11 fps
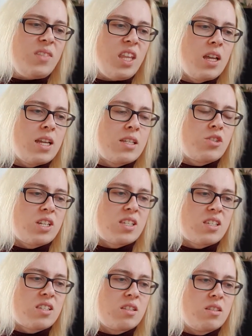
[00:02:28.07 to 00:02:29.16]
It just
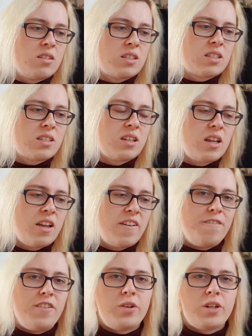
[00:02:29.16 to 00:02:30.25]
looked
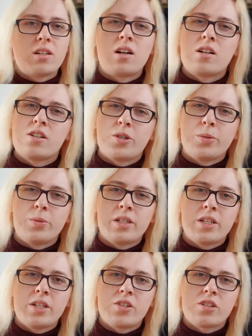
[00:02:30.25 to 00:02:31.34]
very
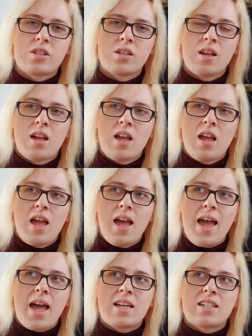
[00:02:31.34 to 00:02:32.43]
cartoonish
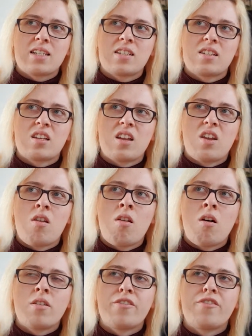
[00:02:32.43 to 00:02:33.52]
and not
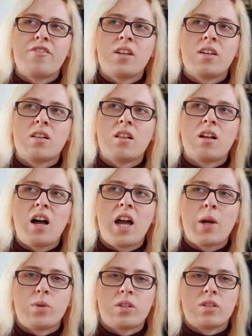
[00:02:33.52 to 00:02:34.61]
a feel I
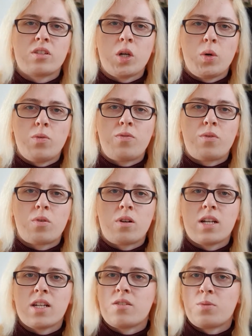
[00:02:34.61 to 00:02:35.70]
would go for in
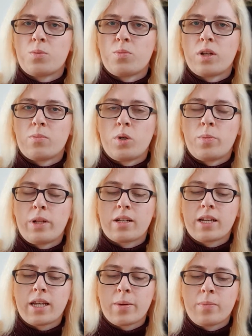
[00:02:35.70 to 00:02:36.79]
a Tomb Raider mobile
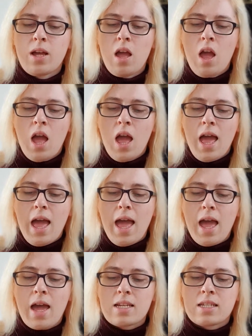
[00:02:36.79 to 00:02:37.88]
game.
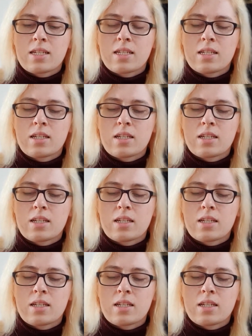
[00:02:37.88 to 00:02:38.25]
And